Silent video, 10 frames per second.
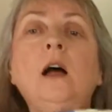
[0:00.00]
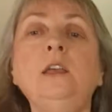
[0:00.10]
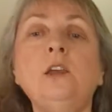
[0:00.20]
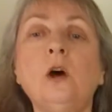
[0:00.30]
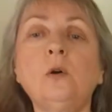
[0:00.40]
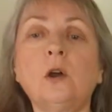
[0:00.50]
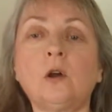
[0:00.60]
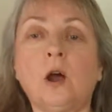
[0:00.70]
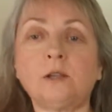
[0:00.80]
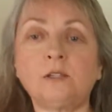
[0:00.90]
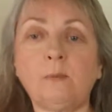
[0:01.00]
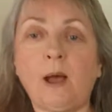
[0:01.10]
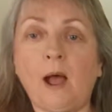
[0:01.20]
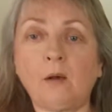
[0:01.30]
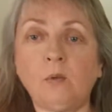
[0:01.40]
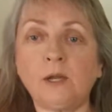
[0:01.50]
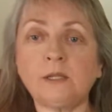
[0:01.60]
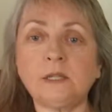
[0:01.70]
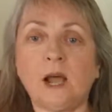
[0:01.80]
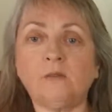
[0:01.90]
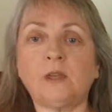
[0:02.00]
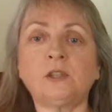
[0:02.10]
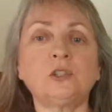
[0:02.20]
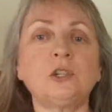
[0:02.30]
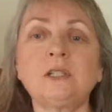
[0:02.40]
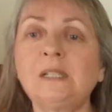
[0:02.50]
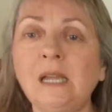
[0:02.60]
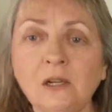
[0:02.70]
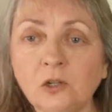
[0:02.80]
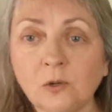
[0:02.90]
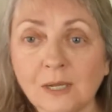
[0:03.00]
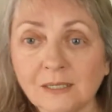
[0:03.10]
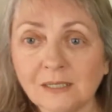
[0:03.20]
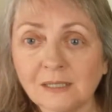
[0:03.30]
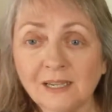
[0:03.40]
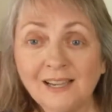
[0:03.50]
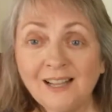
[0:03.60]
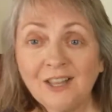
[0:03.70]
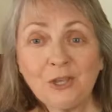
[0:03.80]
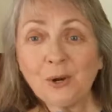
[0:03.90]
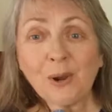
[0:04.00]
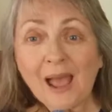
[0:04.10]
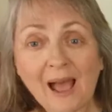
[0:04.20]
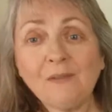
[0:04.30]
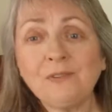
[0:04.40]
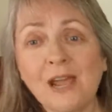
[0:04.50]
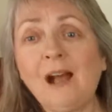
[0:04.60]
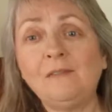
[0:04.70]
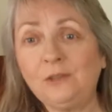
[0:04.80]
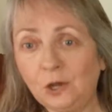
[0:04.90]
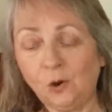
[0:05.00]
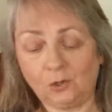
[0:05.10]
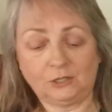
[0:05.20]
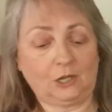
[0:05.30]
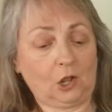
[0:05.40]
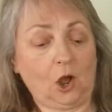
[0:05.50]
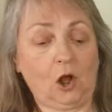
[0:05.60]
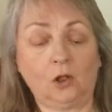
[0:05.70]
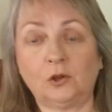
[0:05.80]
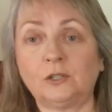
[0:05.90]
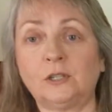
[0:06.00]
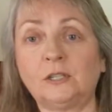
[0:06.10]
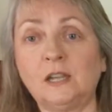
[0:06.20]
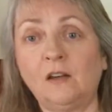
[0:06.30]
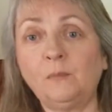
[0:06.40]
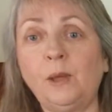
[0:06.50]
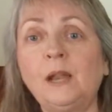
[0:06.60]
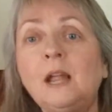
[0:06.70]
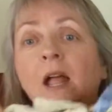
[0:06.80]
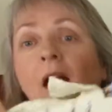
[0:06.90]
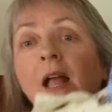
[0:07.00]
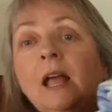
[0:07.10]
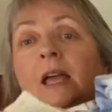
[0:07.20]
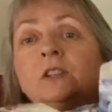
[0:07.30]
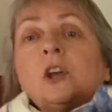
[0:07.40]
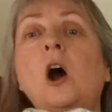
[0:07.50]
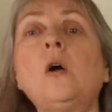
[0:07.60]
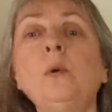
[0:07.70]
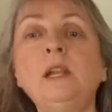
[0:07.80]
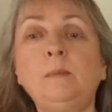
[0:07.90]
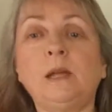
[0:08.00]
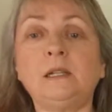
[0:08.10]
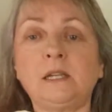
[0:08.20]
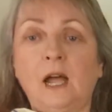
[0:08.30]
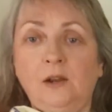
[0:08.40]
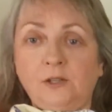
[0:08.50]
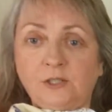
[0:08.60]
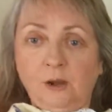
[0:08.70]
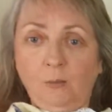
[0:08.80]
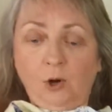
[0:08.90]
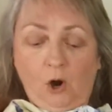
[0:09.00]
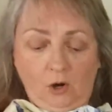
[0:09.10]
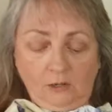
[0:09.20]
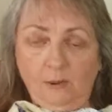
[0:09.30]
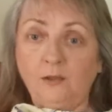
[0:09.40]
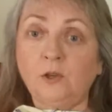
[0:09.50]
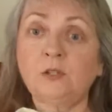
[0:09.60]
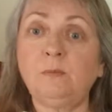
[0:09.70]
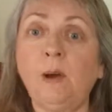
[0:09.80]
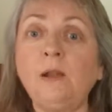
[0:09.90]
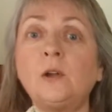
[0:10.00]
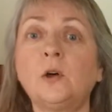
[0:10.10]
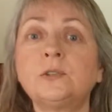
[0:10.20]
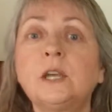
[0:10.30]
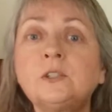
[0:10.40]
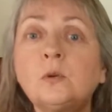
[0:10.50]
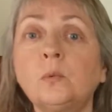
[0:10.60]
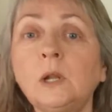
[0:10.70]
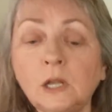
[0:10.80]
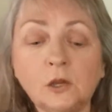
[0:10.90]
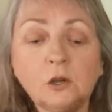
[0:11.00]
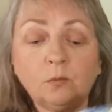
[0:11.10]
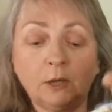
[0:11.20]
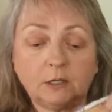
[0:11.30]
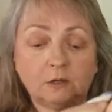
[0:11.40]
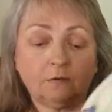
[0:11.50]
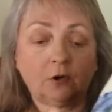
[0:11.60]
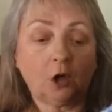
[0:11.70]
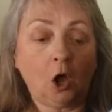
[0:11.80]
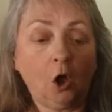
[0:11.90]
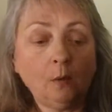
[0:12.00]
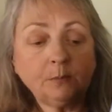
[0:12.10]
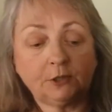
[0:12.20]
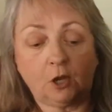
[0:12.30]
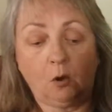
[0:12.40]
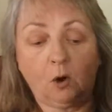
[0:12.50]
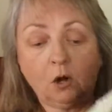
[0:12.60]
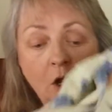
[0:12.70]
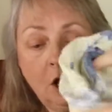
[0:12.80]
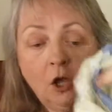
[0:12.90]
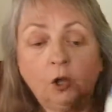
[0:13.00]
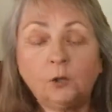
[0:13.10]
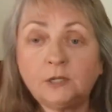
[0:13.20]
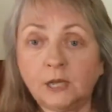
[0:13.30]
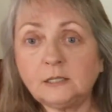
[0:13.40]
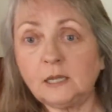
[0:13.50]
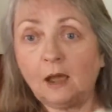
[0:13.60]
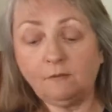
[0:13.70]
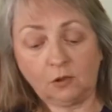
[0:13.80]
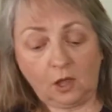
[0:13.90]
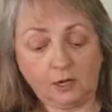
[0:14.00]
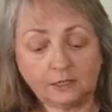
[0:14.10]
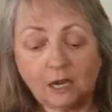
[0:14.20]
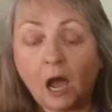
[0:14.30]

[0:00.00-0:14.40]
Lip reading: a yoke across the back. What is that? That's just interest. You don't have to have yokes and collars and stuff, but it's already been done. Someone already made those buttonholes. That's a really good reason for a home sewer who doesn't have a lot of